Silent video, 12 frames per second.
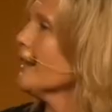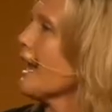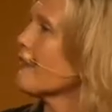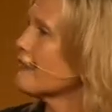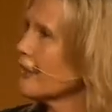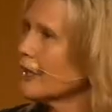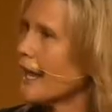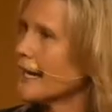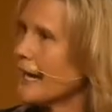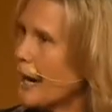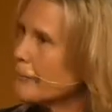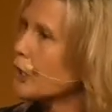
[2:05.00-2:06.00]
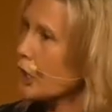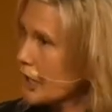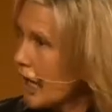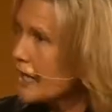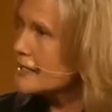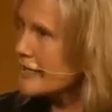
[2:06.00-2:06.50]
I feel like I'm your
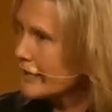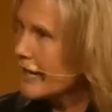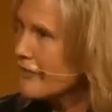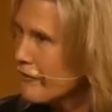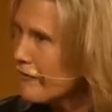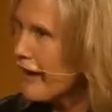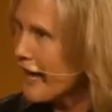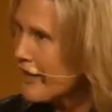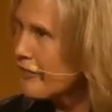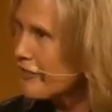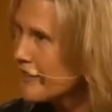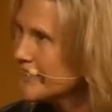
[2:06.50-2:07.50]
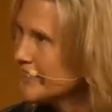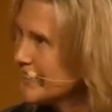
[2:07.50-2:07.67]
cousin in the faith,